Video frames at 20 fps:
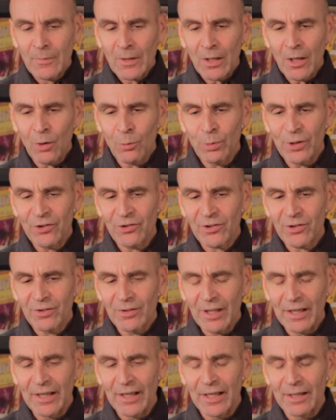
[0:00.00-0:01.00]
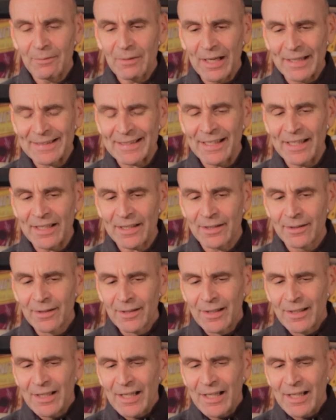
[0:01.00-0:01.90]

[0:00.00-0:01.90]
a kick.